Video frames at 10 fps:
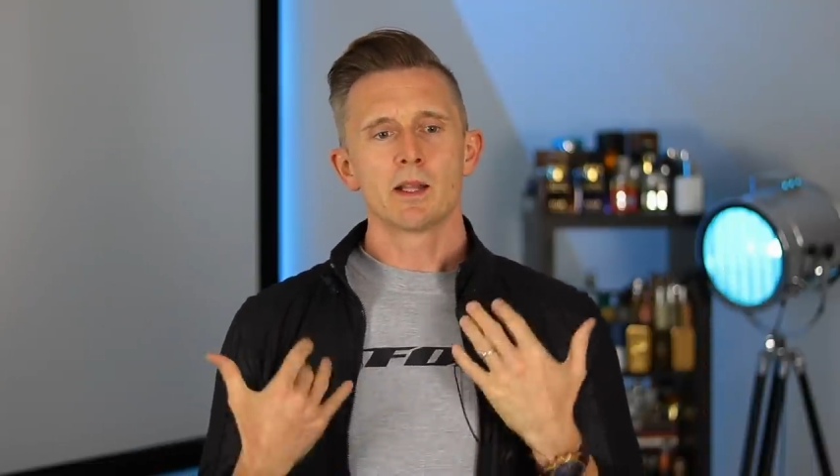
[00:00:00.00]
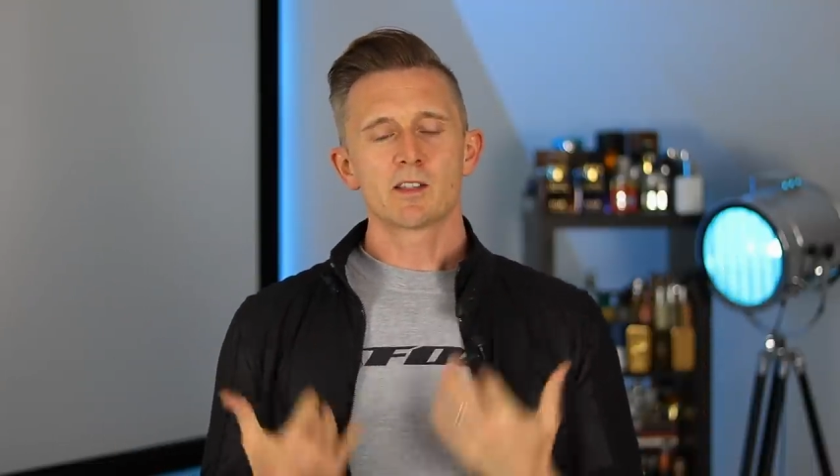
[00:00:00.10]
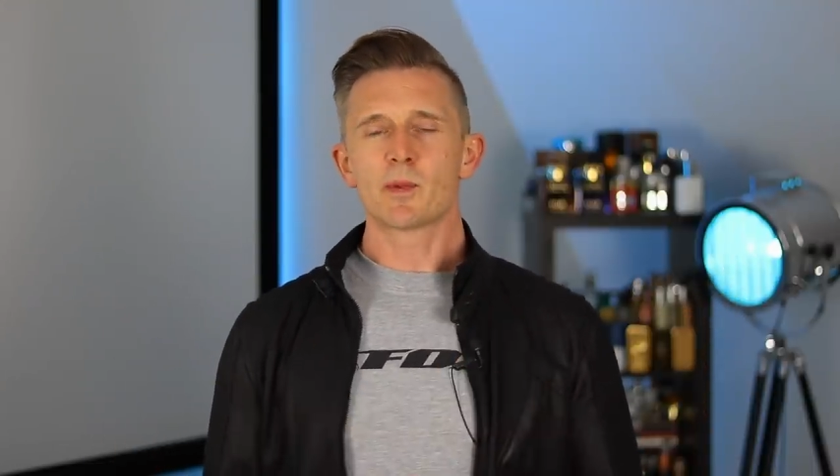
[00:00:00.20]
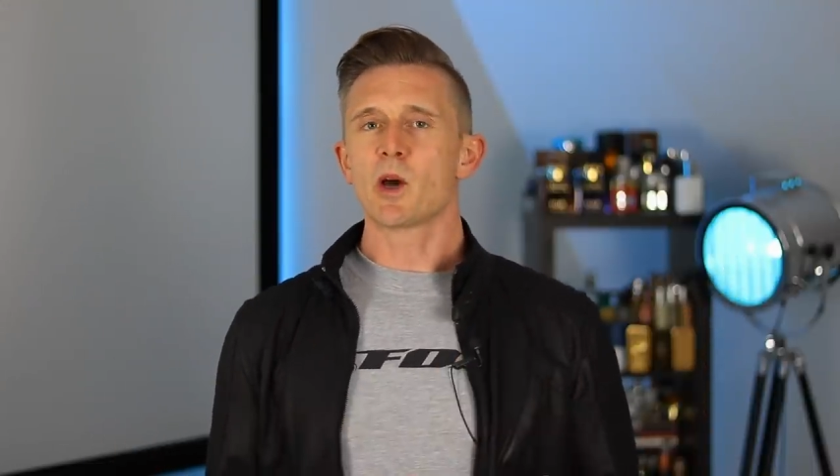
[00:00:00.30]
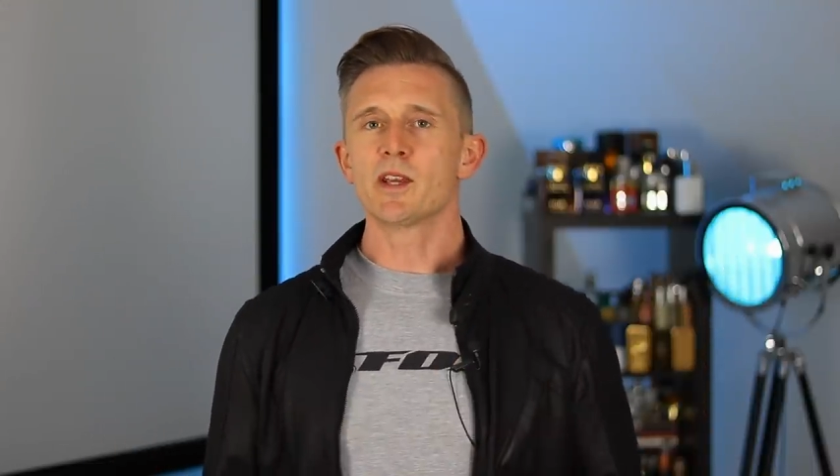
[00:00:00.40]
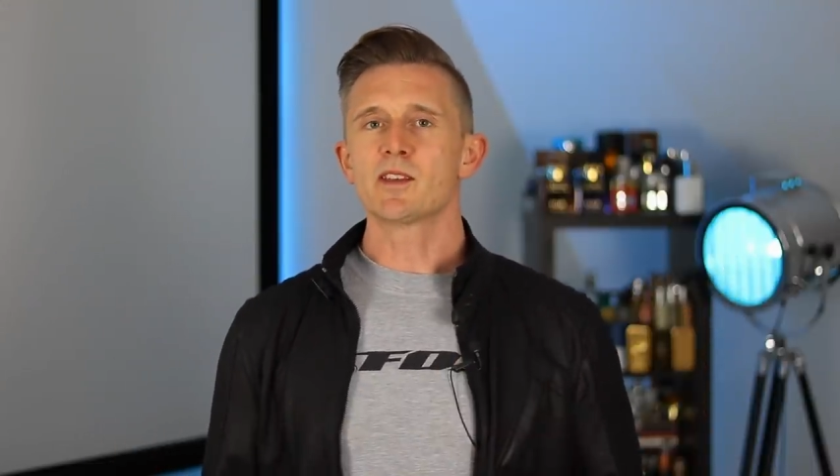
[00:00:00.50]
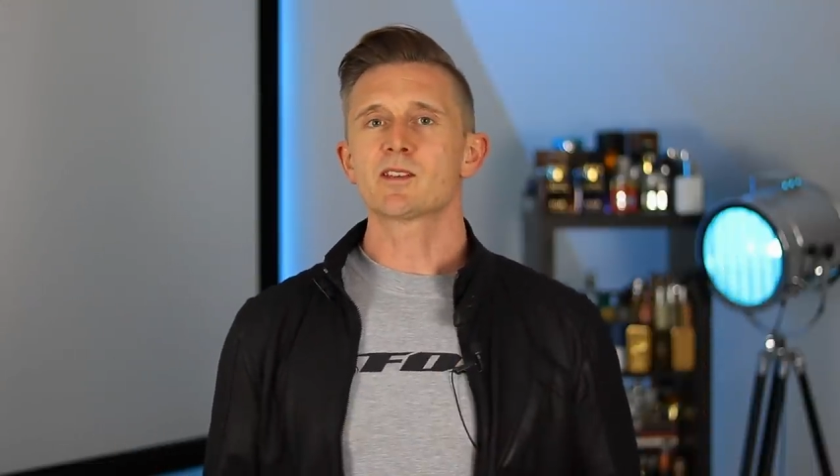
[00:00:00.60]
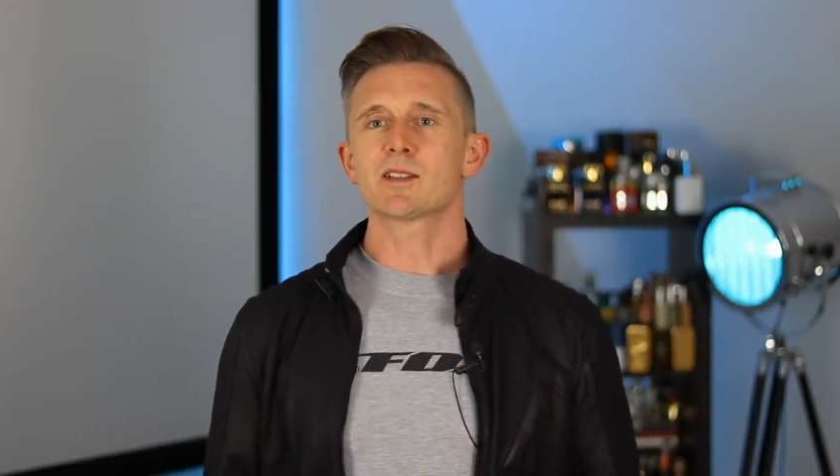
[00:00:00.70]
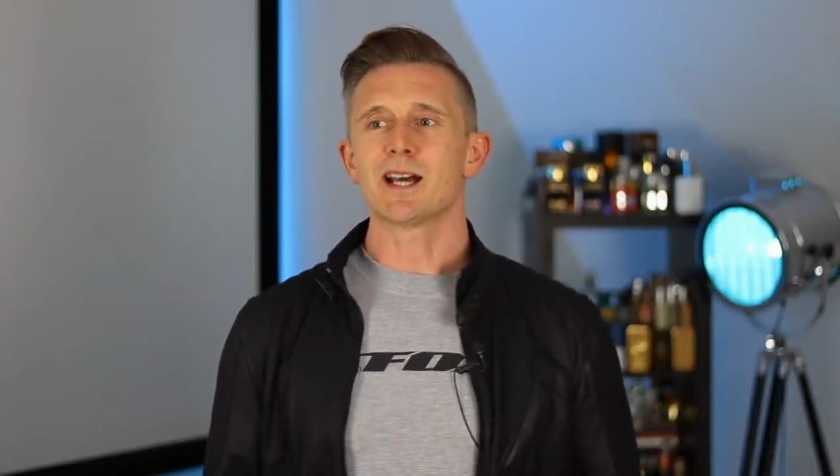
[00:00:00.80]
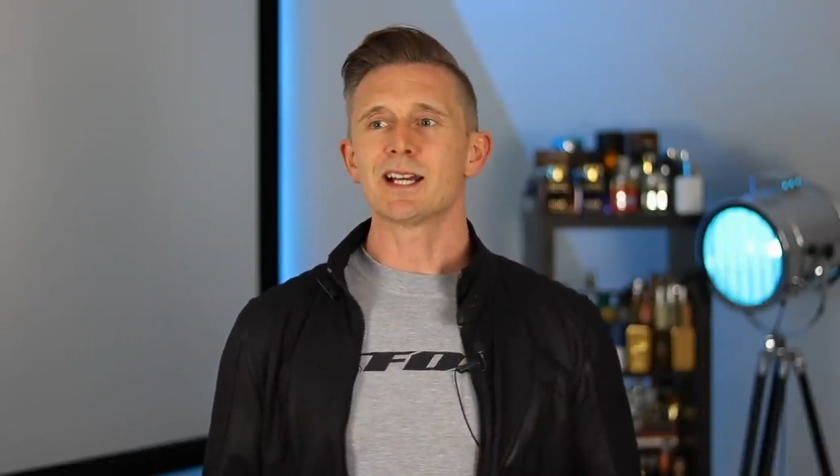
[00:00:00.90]
To be
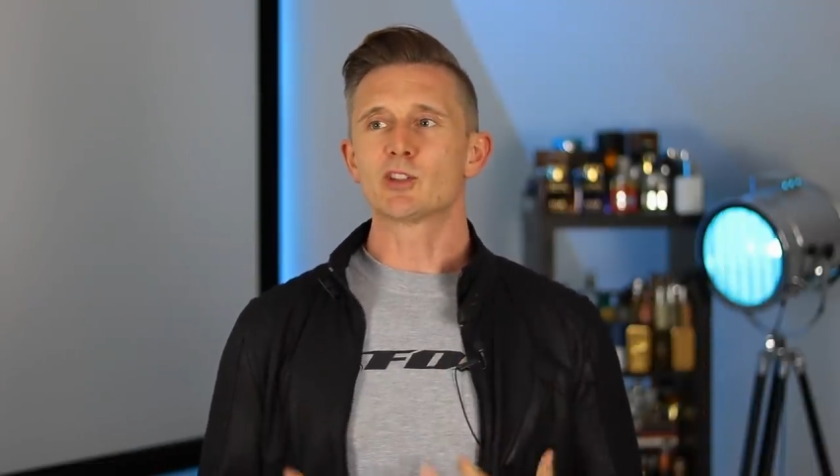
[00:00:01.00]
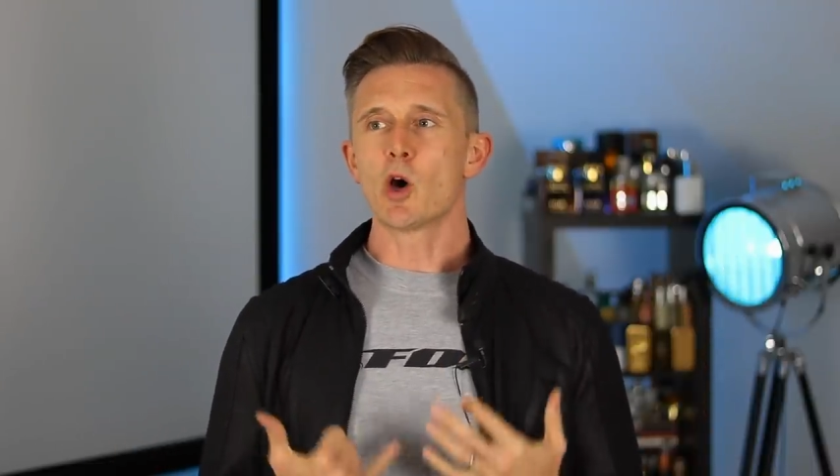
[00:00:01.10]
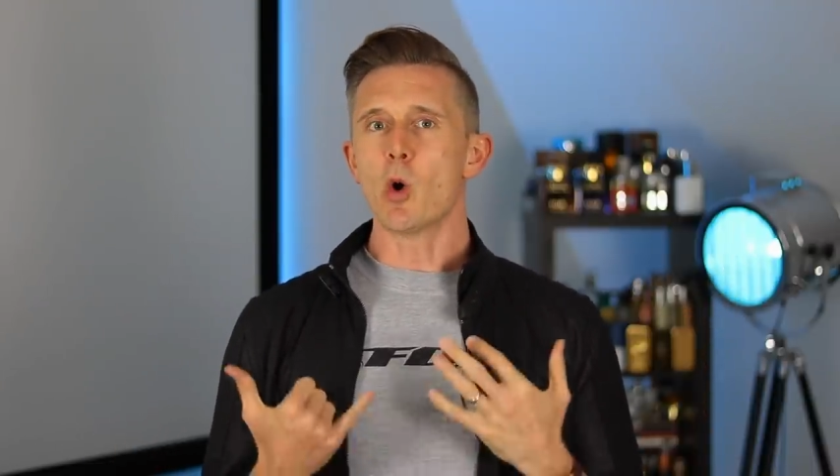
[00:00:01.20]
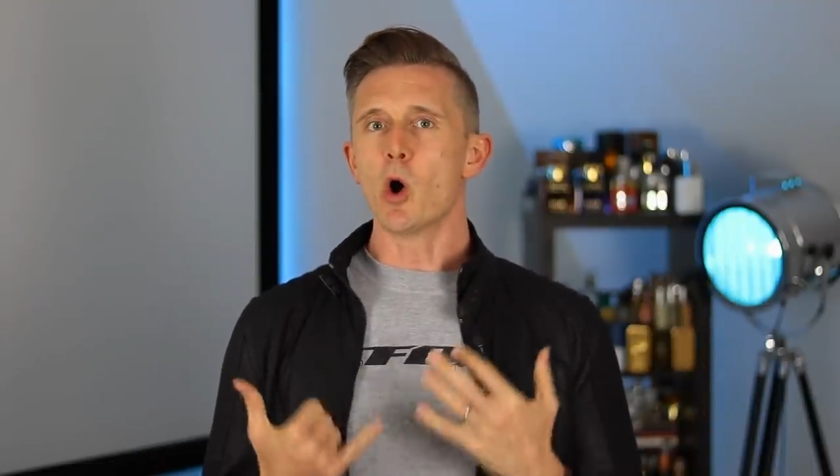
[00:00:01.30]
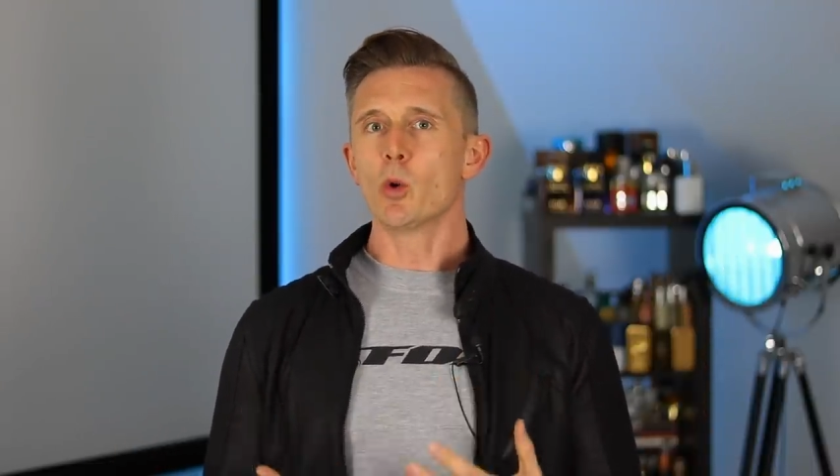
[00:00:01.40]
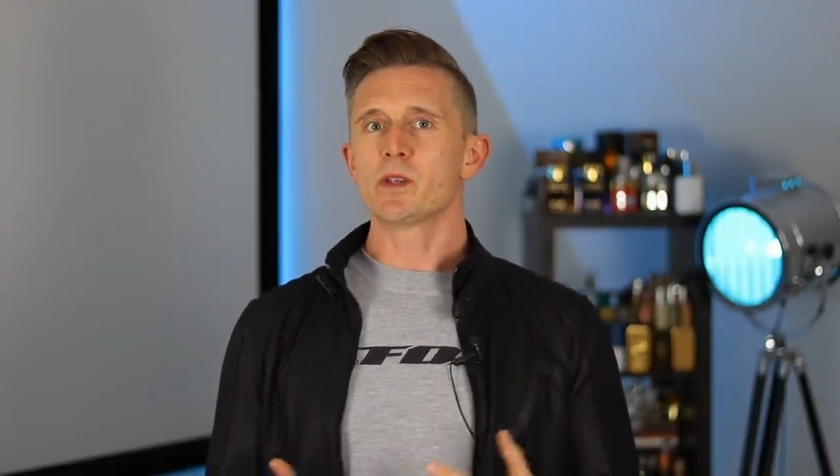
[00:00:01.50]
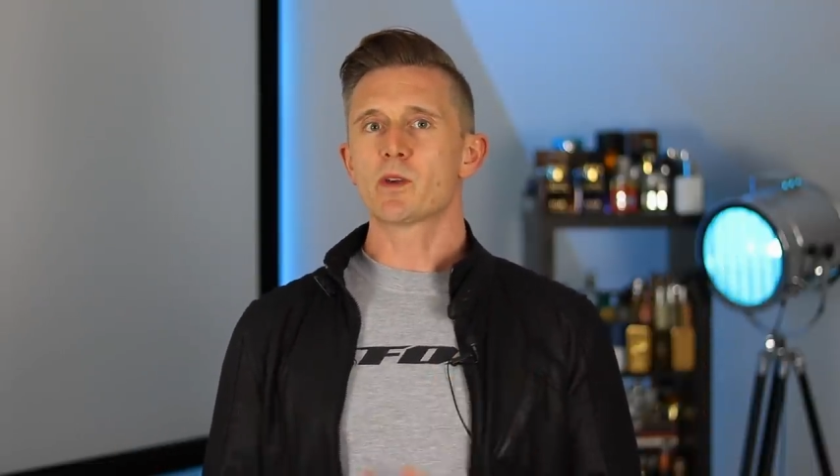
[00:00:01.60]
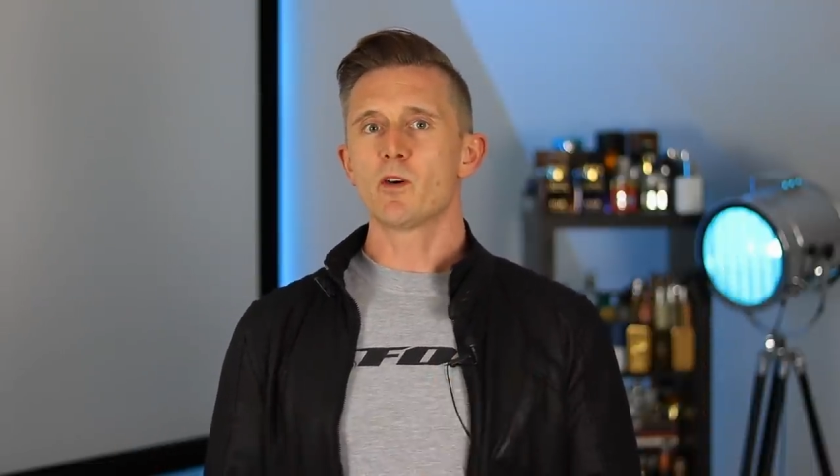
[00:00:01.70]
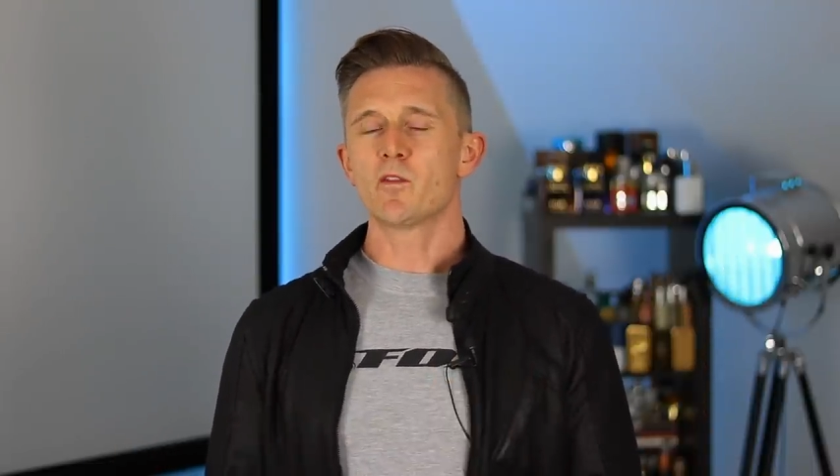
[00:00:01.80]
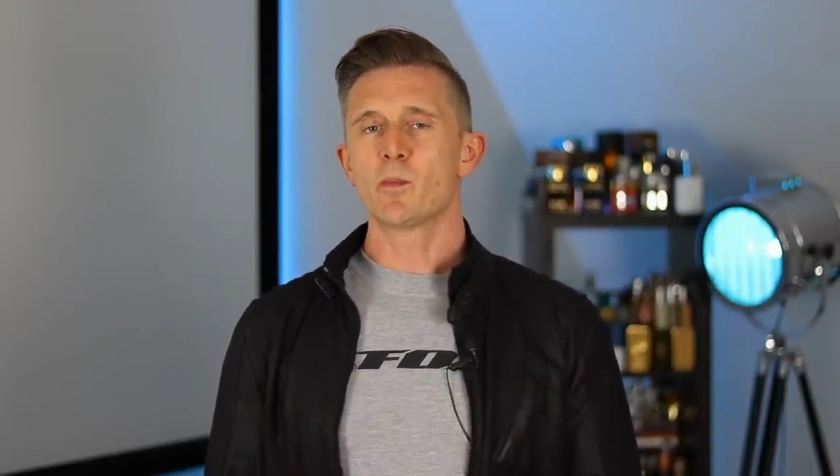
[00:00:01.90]
honest, I don't always go for